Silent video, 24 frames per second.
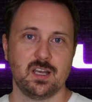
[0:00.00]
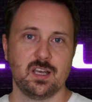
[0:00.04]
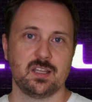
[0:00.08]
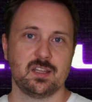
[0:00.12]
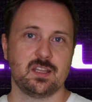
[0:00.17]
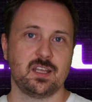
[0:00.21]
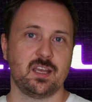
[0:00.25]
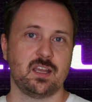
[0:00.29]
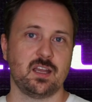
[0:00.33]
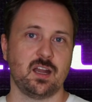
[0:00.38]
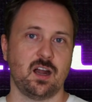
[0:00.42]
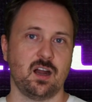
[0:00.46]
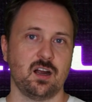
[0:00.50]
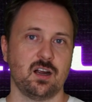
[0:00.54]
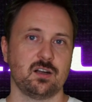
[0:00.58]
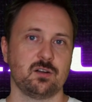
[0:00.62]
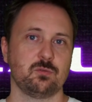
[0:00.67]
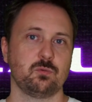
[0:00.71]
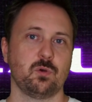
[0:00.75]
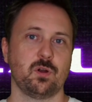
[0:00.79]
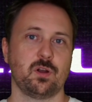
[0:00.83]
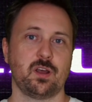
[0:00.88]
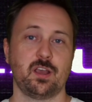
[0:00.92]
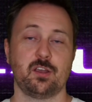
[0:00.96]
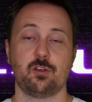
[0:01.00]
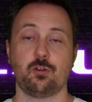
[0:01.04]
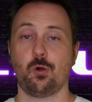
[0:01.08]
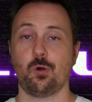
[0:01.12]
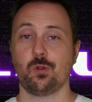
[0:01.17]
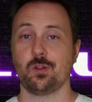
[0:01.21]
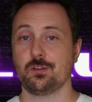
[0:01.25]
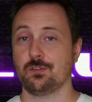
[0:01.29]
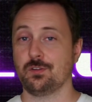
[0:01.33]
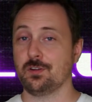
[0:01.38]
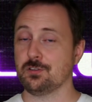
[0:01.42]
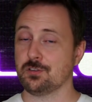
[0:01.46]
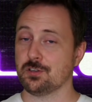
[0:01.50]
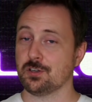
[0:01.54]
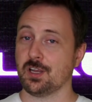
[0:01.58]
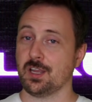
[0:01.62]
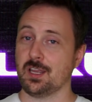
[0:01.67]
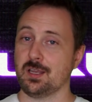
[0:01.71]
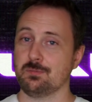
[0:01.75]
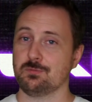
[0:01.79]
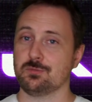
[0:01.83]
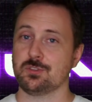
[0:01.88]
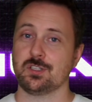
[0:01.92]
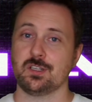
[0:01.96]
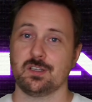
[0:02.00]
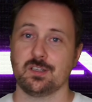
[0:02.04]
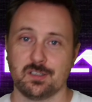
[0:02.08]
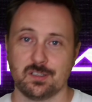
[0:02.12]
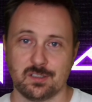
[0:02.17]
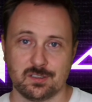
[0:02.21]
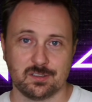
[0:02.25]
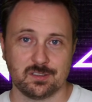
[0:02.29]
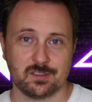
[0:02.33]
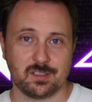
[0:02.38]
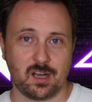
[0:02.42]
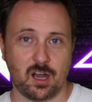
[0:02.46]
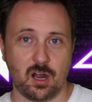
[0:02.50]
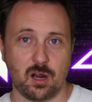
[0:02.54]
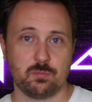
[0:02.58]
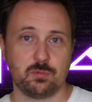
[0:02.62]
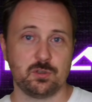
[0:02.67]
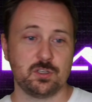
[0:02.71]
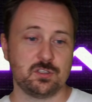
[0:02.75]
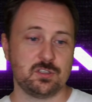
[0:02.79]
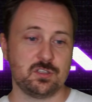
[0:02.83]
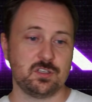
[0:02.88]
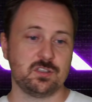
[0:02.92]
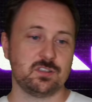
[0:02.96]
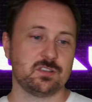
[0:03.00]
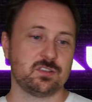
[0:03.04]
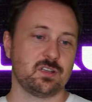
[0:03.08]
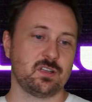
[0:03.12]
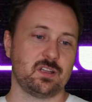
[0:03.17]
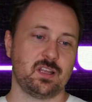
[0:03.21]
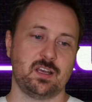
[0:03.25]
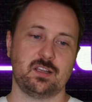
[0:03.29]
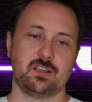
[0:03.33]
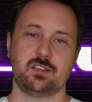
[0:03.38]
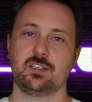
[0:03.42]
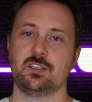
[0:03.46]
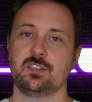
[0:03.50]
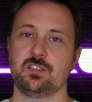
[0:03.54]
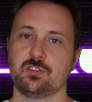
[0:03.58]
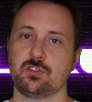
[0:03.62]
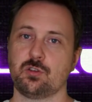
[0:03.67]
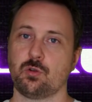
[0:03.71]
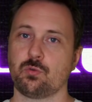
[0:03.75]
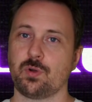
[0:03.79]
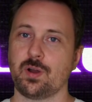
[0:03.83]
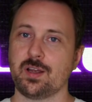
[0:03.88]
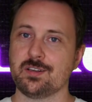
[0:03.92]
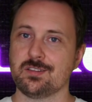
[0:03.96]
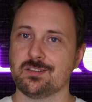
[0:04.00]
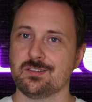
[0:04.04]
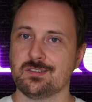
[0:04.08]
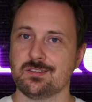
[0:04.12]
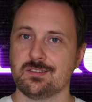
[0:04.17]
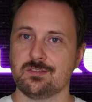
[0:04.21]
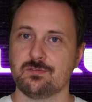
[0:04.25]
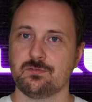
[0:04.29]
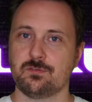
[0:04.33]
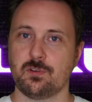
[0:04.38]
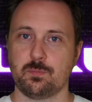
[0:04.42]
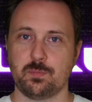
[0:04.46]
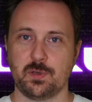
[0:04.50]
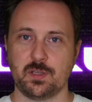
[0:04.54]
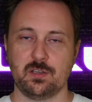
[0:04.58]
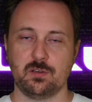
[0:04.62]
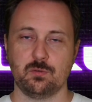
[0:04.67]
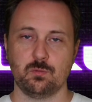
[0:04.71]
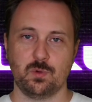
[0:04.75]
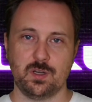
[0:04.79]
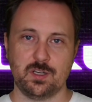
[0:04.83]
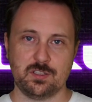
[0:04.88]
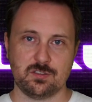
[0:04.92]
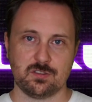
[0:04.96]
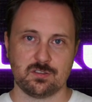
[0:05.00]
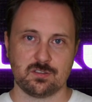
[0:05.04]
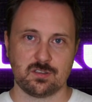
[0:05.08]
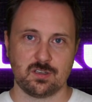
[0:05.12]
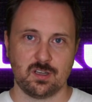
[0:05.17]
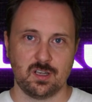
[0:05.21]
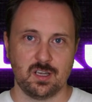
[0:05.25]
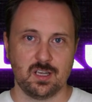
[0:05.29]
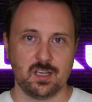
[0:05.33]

They are what I call adventure games. They are RPGs. That is Horizon Forbidden West.